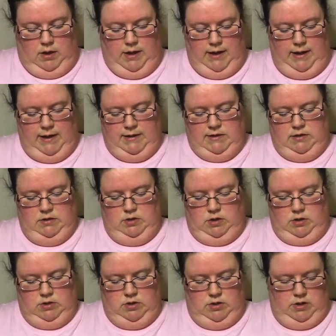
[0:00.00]
I asked the
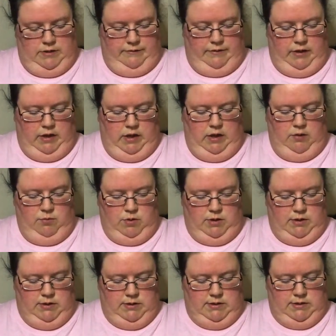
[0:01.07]
doctor if he
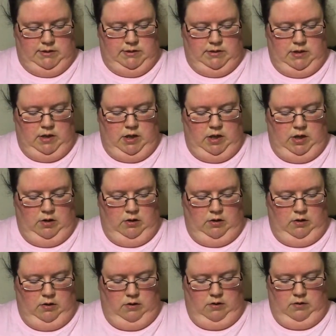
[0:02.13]
was
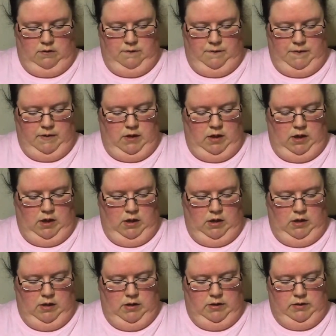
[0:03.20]
here,
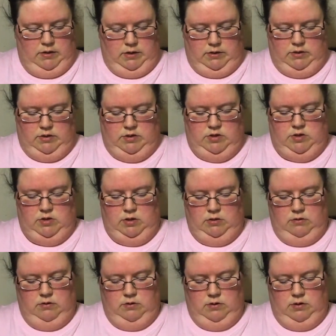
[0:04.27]
and the doctor
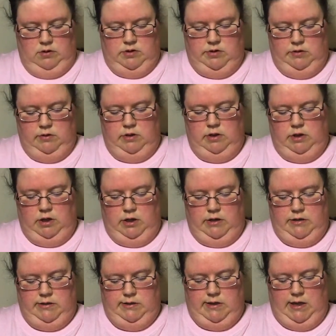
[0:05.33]
slowly
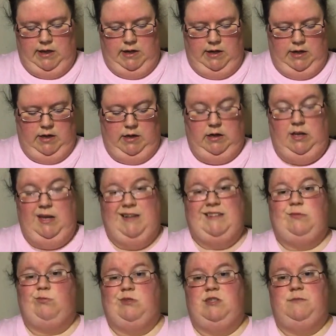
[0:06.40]
nodded his head in a
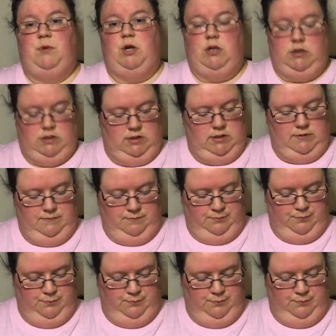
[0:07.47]
yes response.